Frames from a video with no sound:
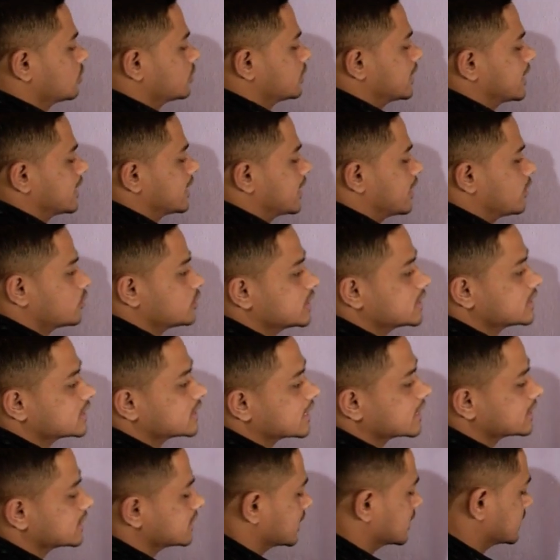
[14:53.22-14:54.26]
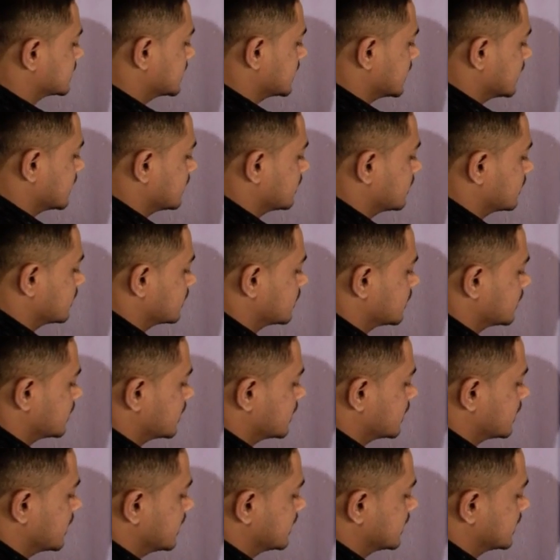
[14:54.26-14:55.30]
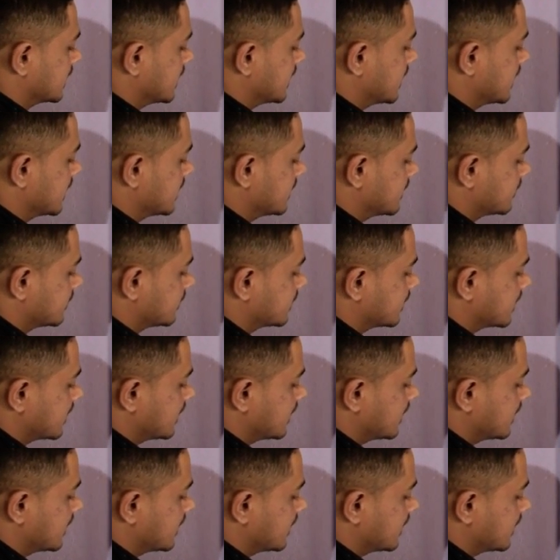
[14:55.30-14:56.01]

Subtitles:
they gave this structure. See, Initially